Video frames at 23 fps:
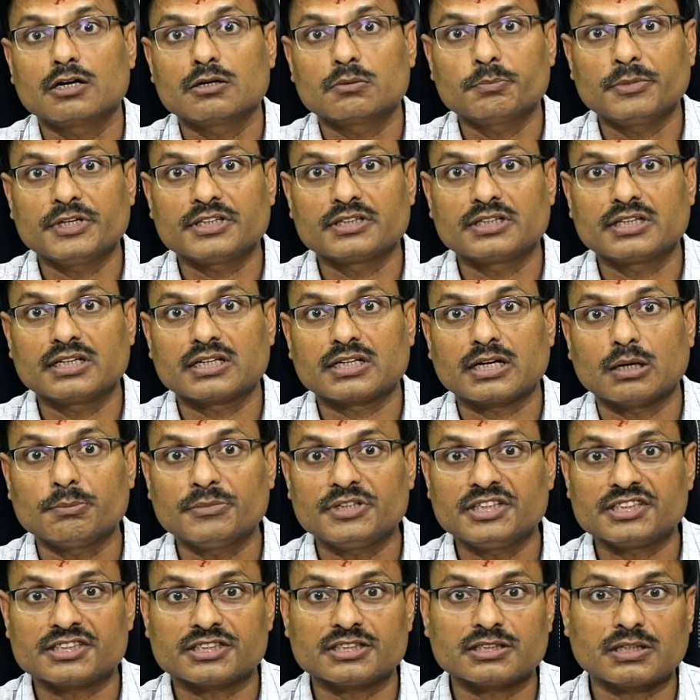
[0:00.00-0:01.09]
with the
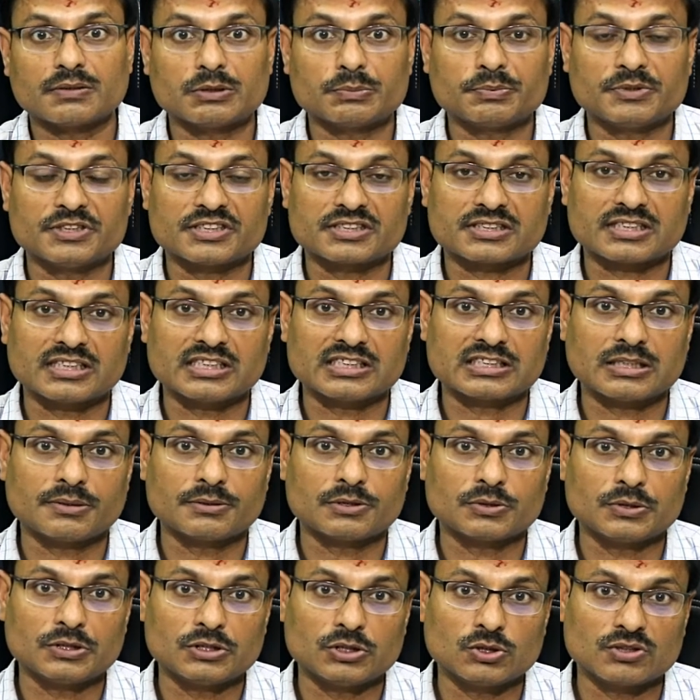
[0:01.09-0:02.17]
combination of the physical exam and
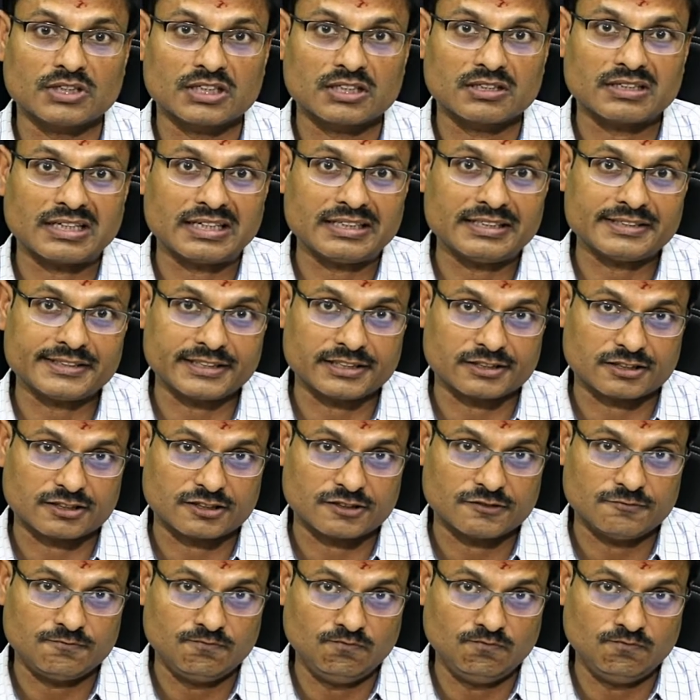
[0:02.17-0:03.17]
video gait analysis.